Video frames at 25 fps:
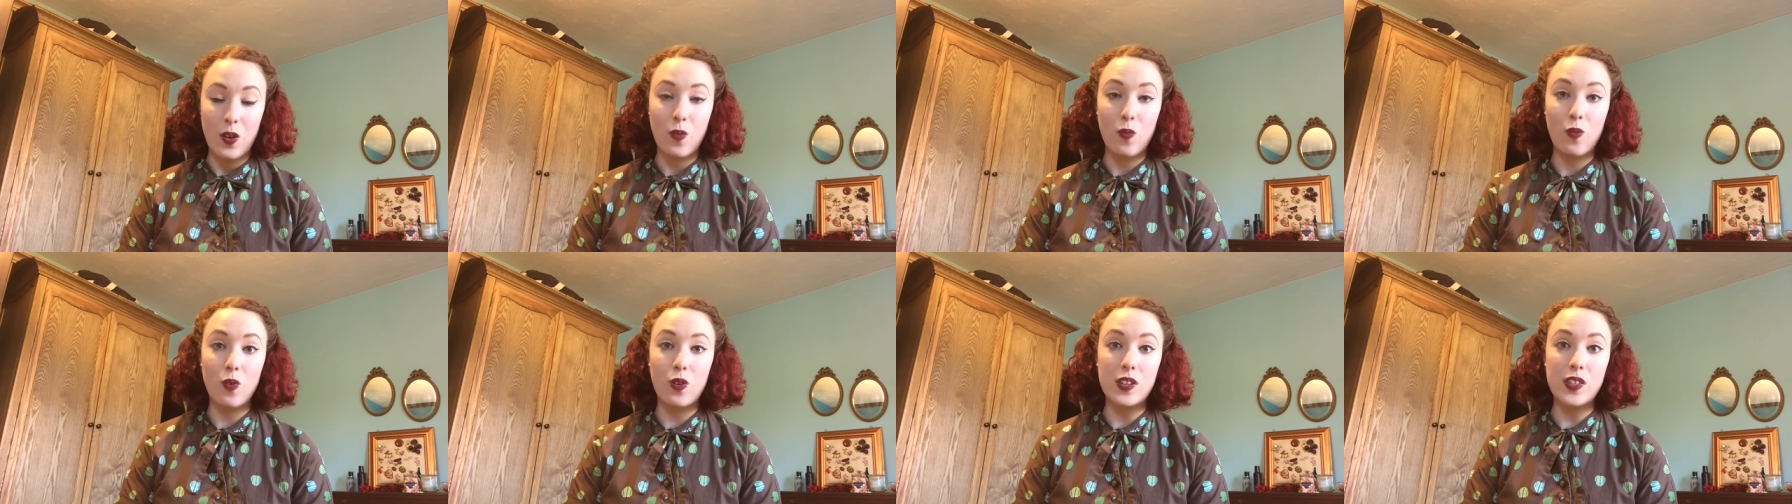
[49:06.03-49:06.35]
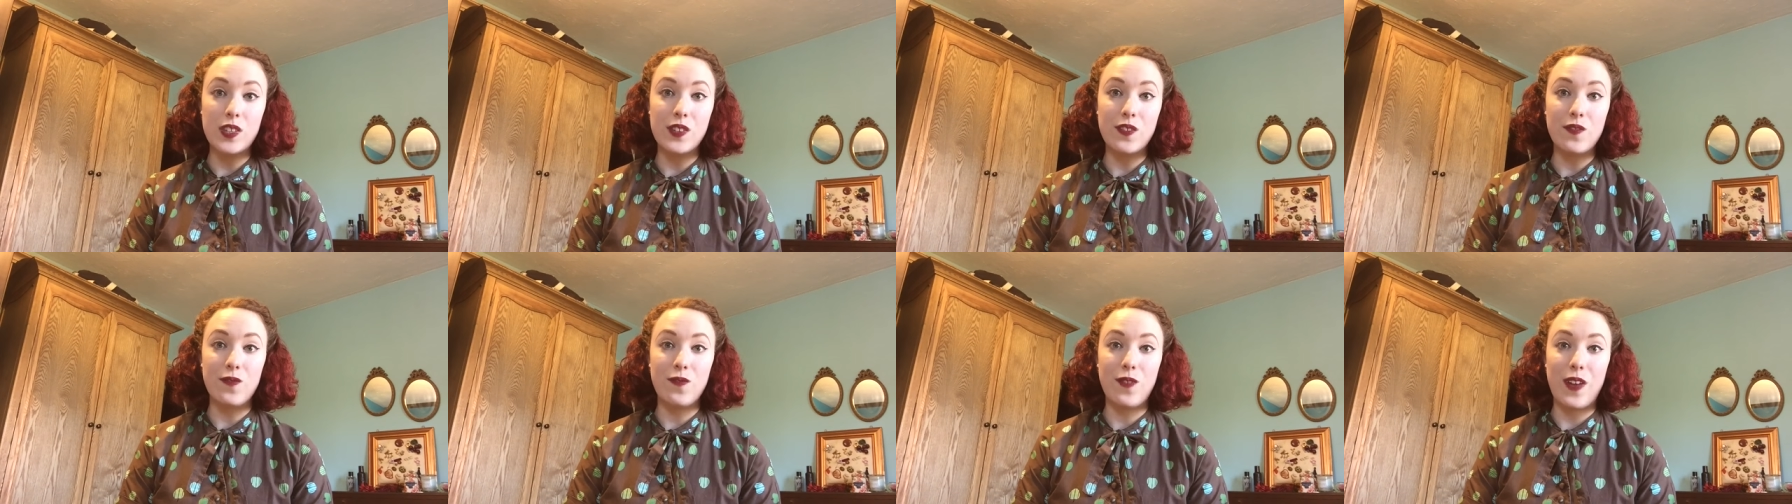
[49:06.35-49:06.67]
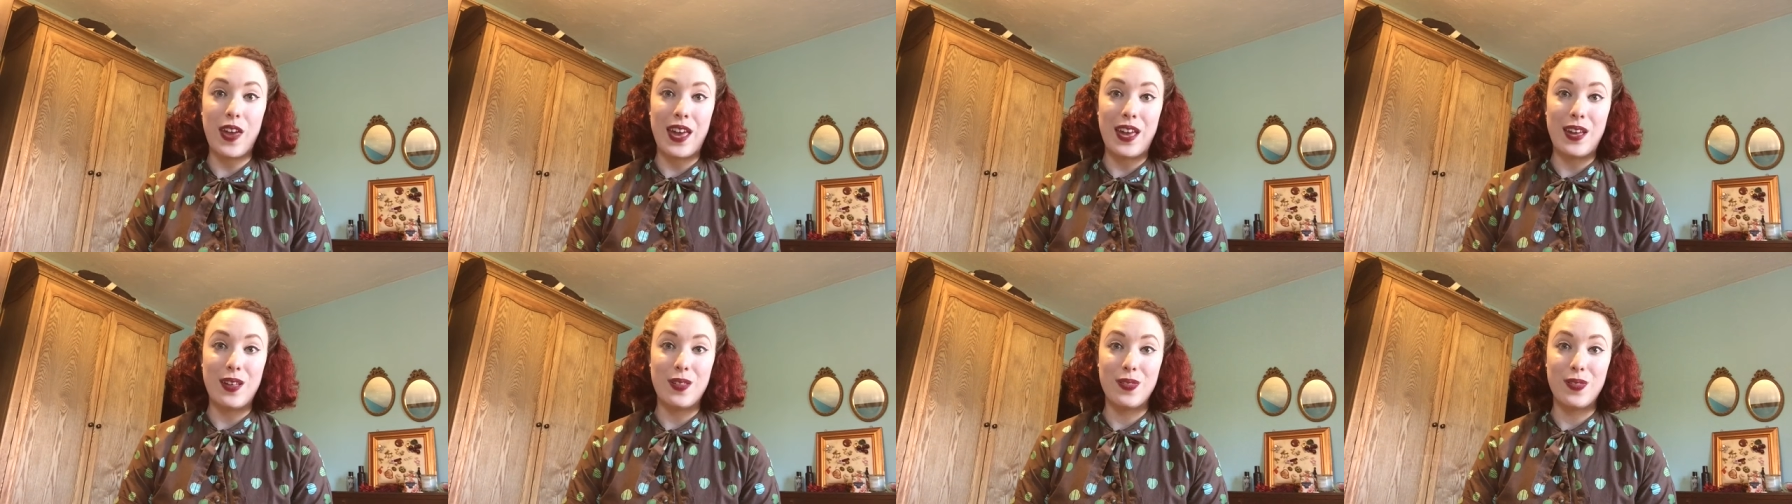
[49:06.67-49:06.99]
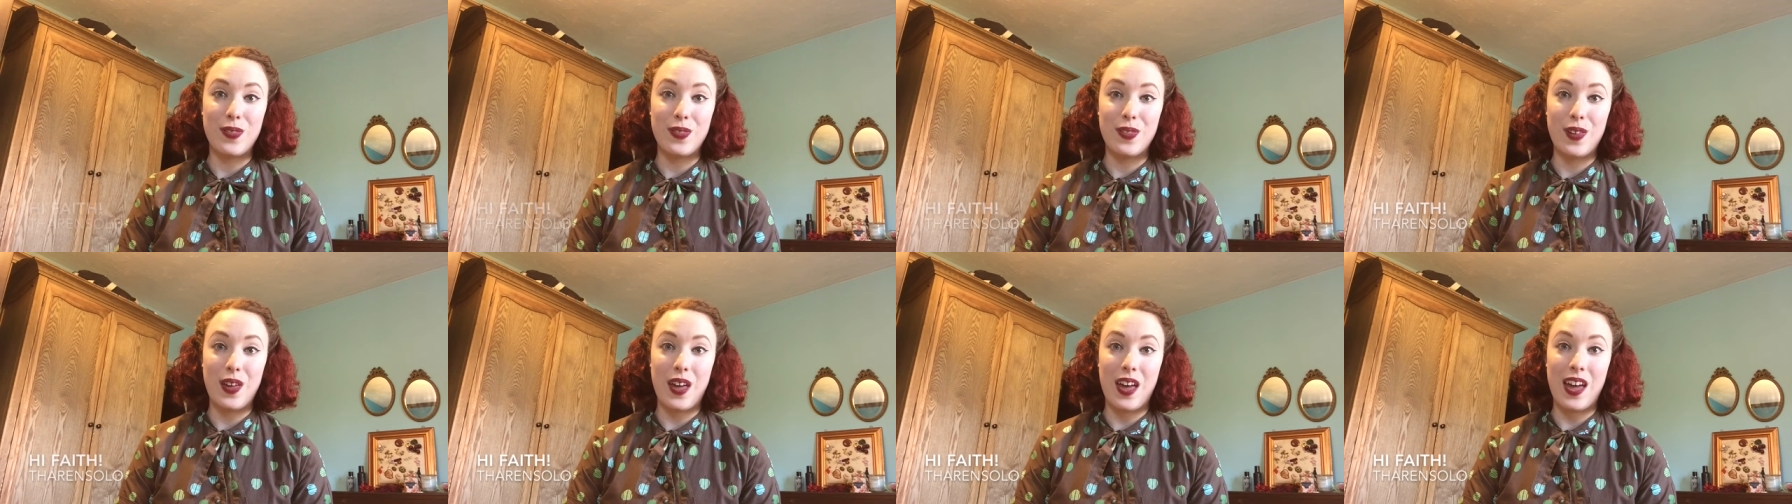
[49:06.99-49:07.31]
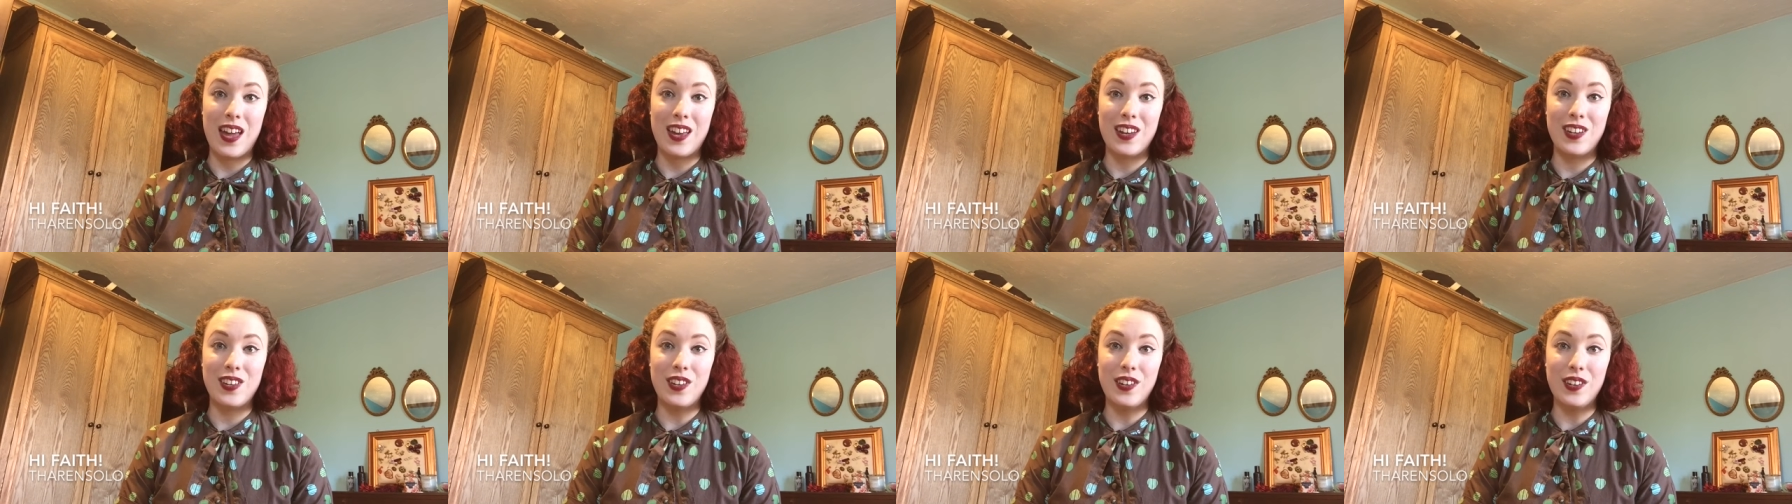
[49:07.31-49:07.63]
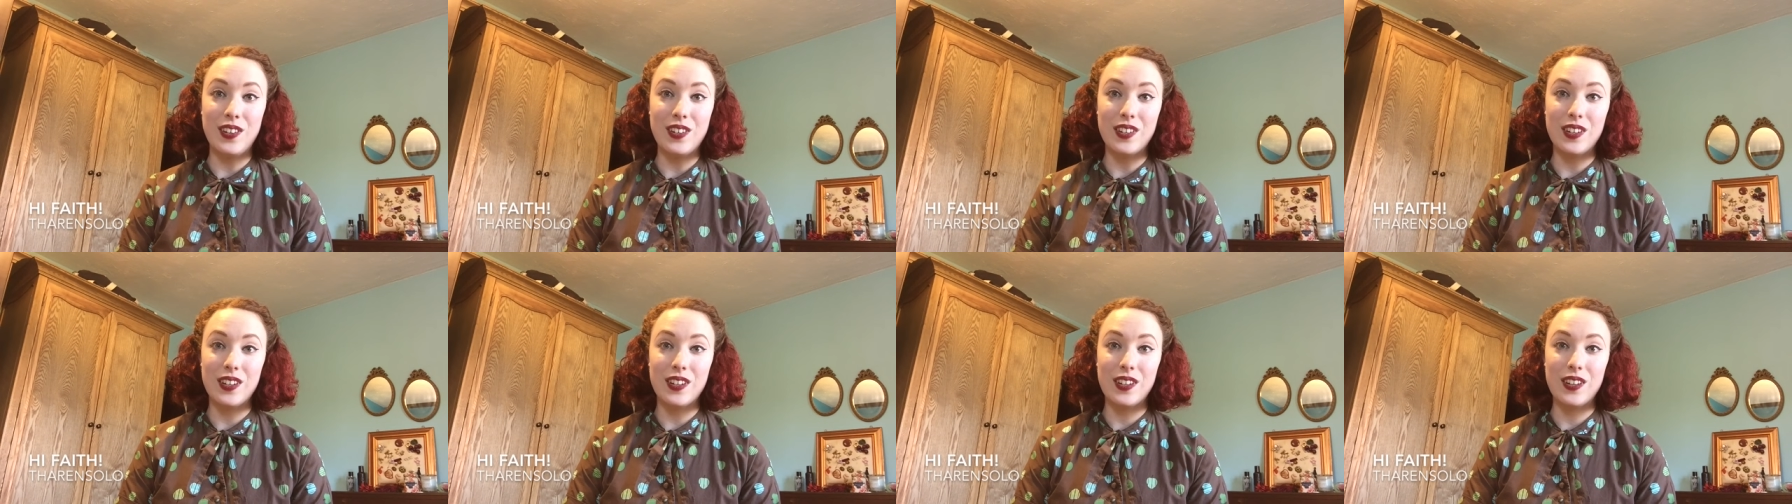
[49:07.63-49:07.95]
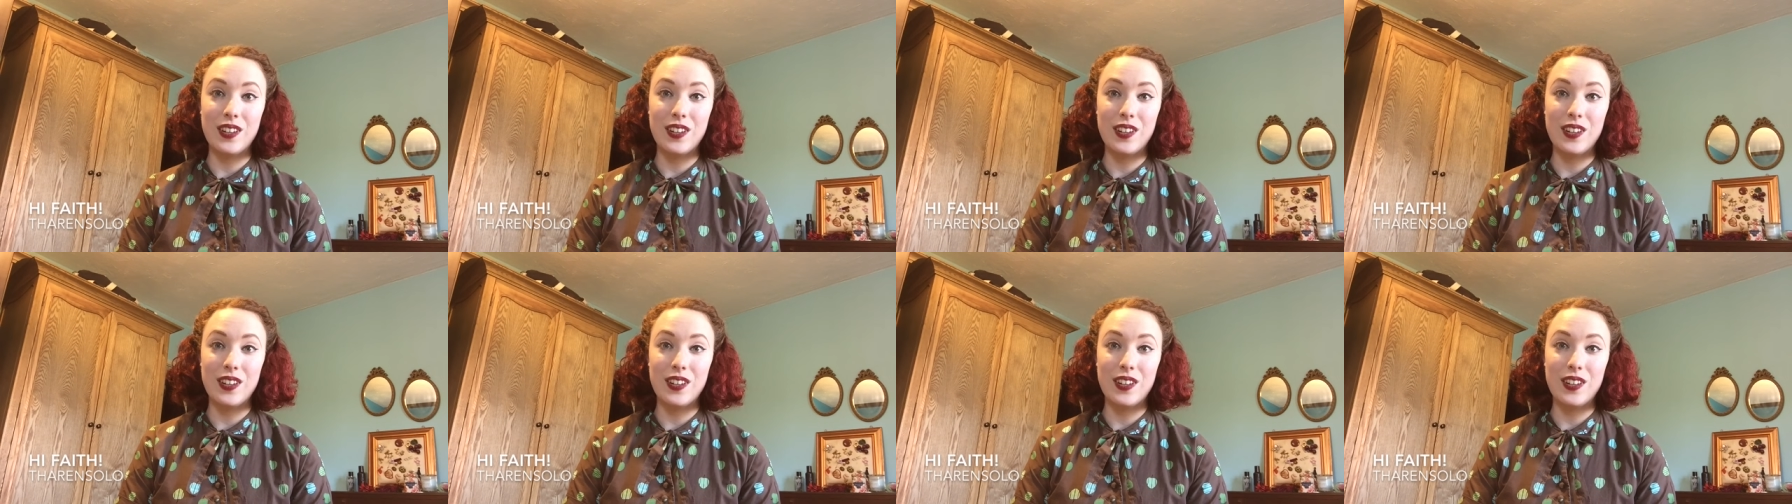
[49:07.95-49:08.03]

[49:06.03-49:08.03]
was Faith, and